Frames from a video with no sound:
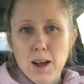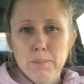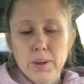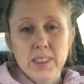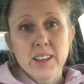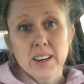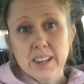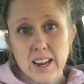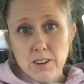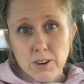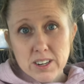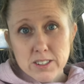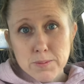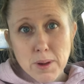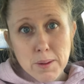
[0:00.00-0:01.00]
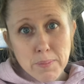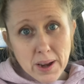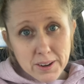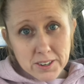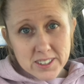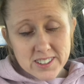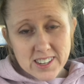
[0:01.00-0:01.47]
But then I gotta run to my
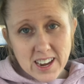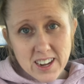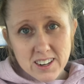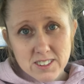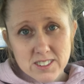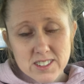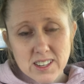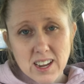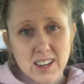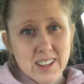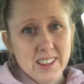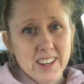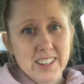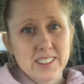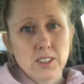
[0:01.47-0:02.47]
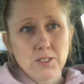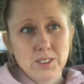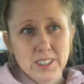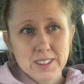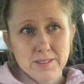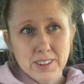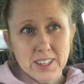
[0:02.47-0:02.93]
parents' house. They
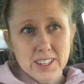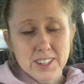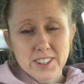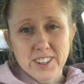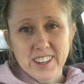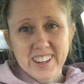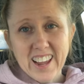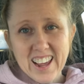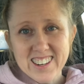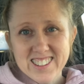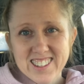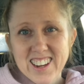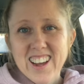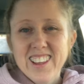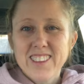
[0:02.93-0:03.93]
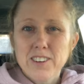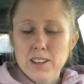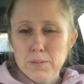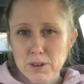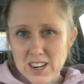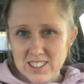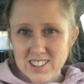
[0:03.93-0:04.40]
don't live here yet. They're in
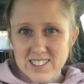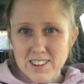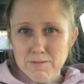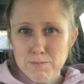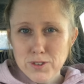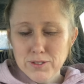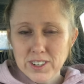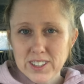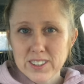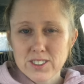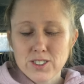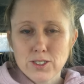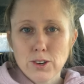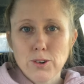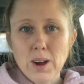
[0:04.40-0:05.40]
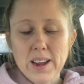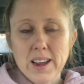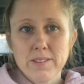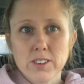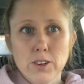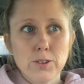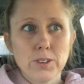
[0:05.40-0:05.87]
the process of moving, so I
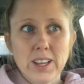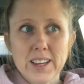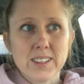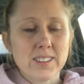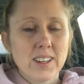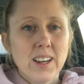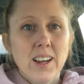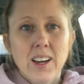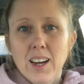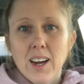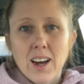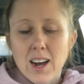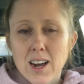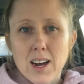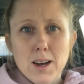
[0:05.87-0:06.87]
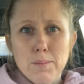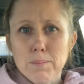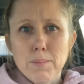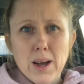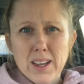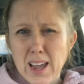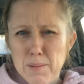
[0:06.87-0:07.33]
have to go let
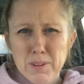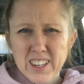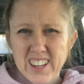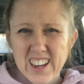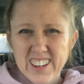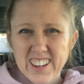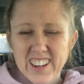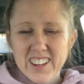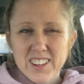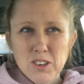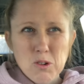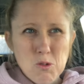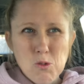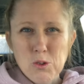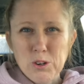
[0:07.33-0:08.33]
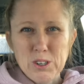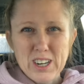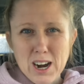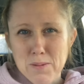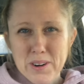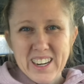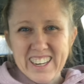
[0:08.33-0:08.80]
a cabinet guy in or a
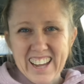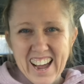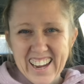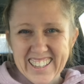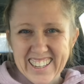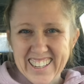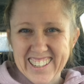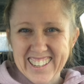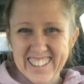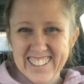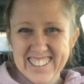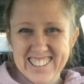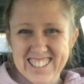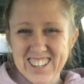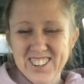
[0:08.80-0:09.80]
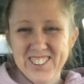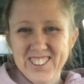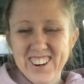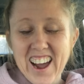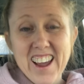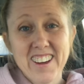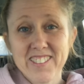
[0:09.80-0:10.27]
carpeting guy in. So
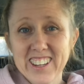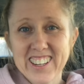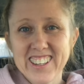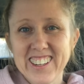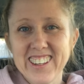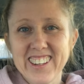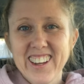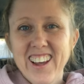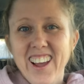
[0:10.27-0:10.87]
I have the key.